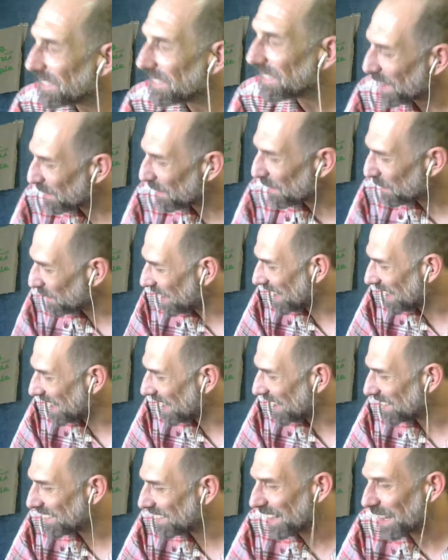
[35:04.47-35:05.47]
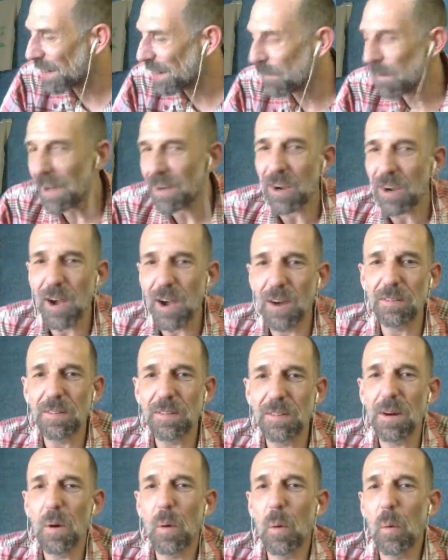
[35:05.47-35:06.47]
stuff is a matter
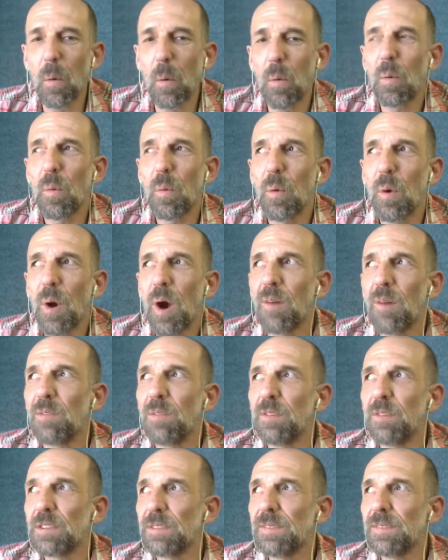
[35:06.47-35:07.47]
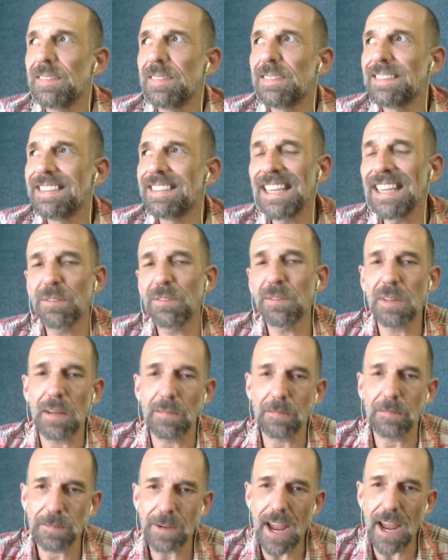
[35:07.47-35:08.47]
of seeing through
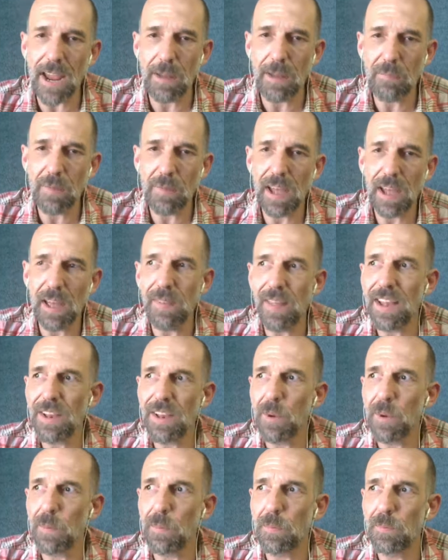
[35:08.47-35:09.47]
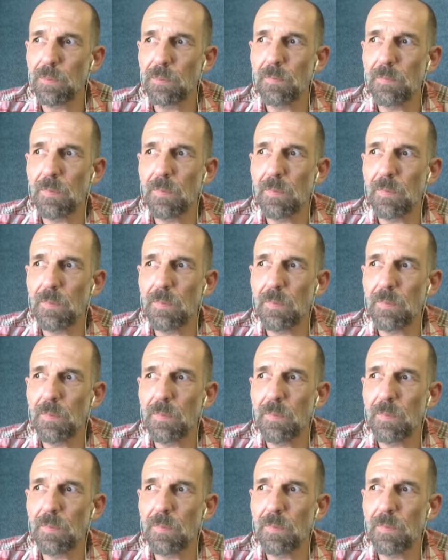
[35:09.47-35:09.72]
that frame, and then you